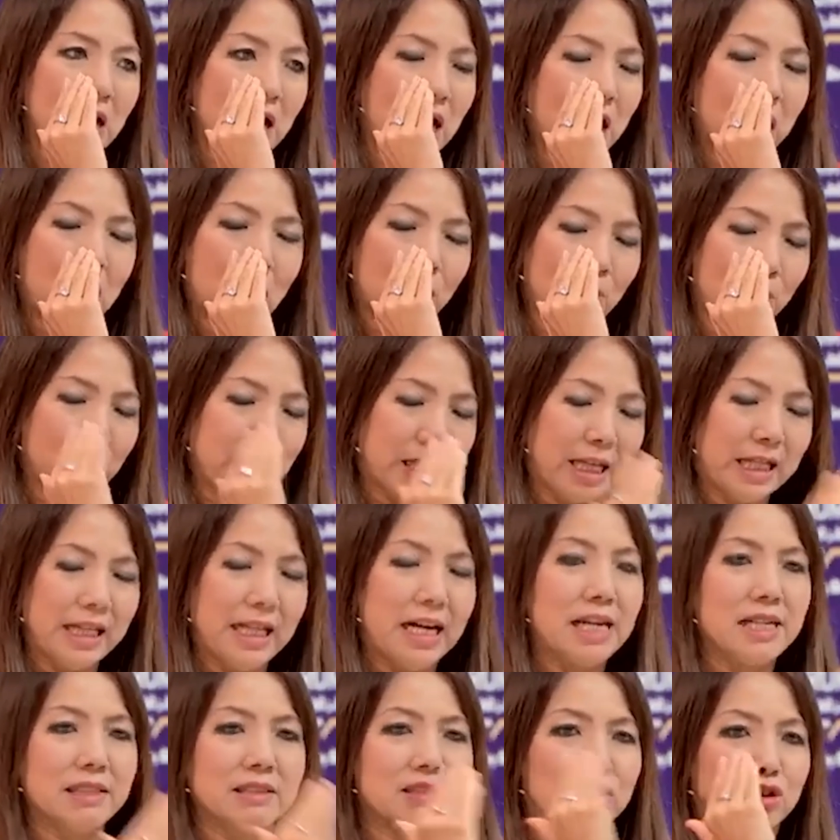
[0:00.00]
our
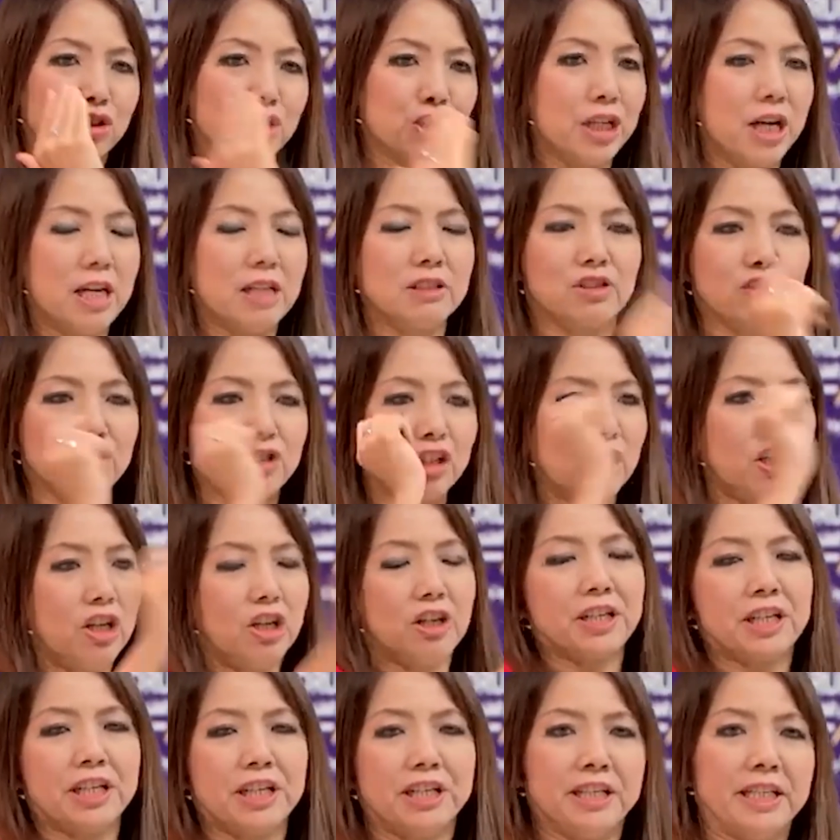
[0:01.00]
clients' chance to
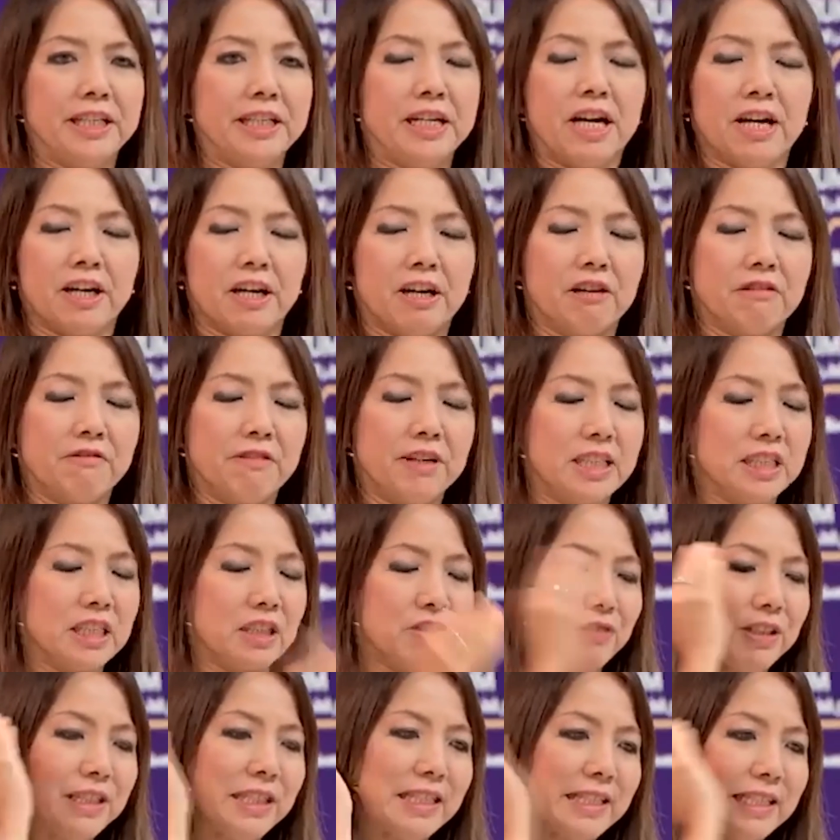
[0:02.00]
lock in an
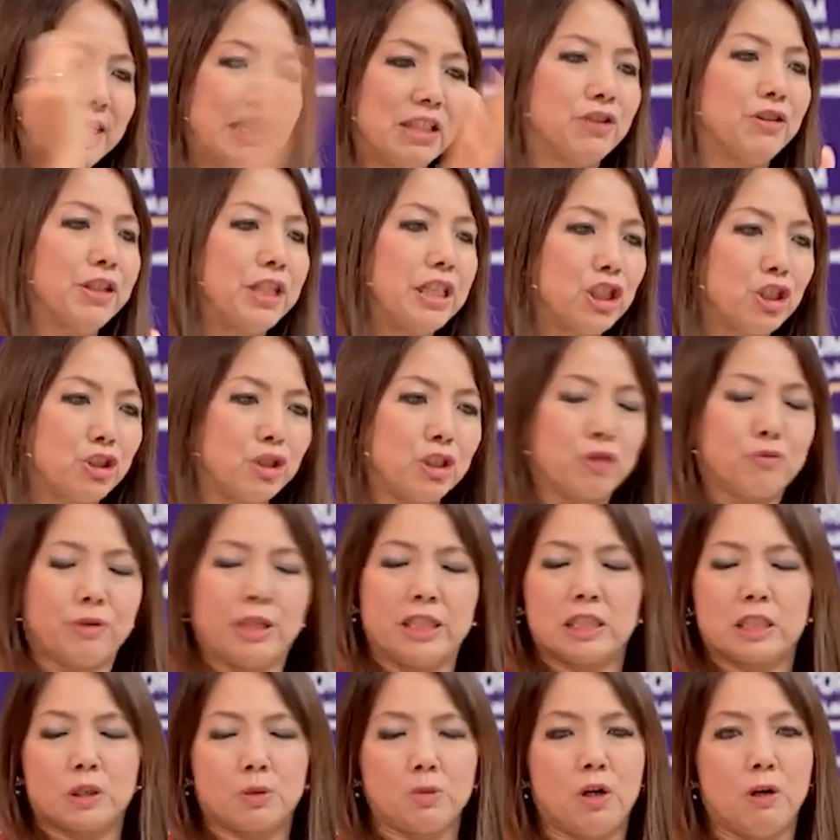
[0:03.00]
IRS, right? Get your interest
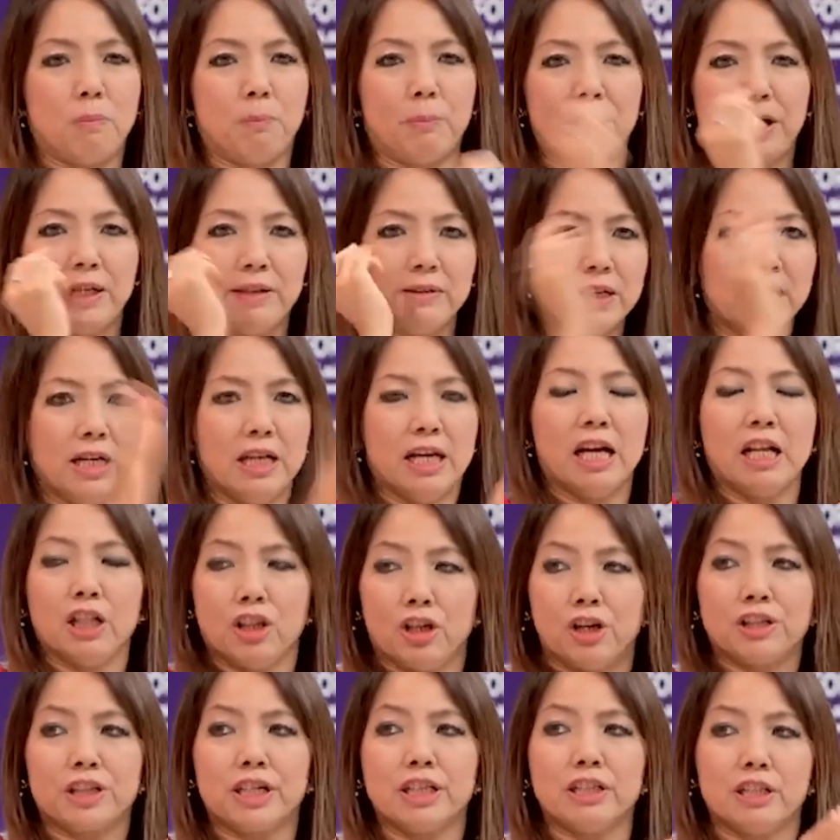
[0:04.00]
rate swap in and
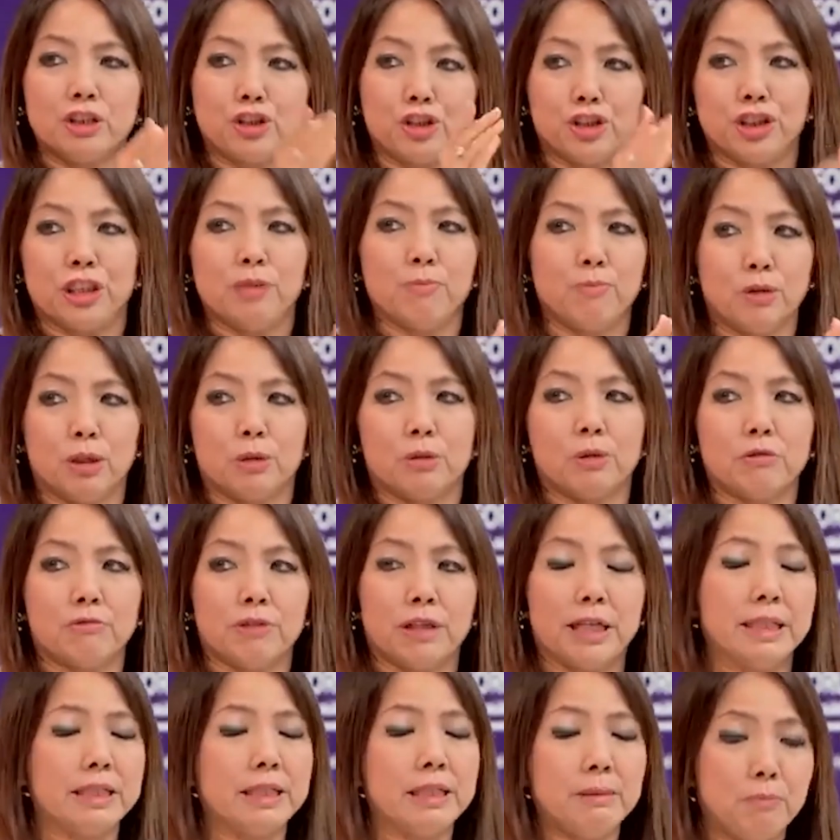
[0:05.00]
lock in a cheap, lower
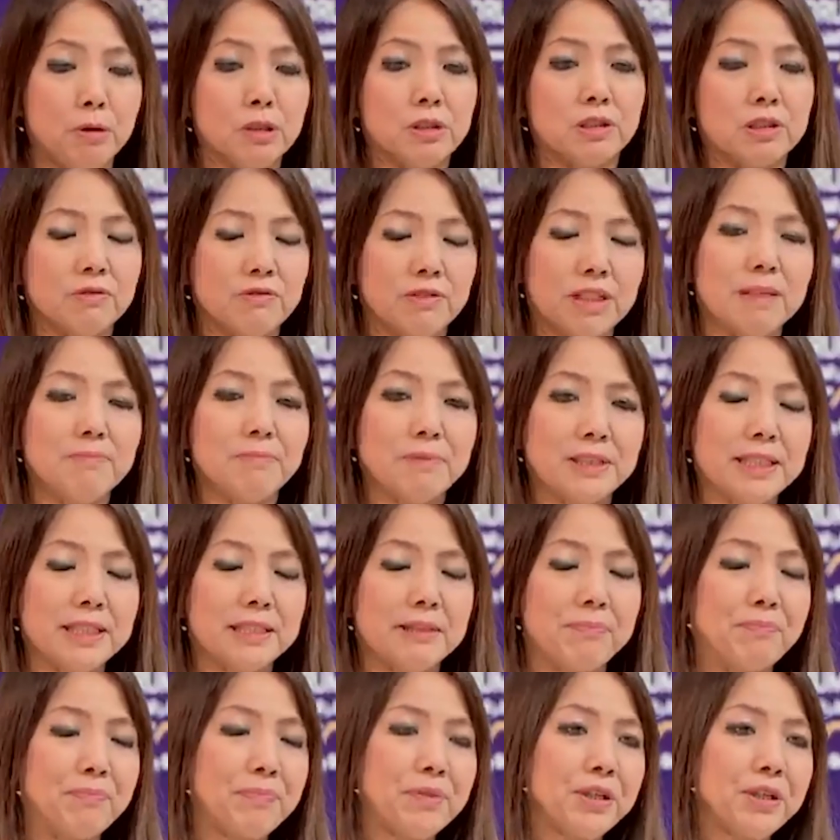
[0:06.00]
rate. And most of them did.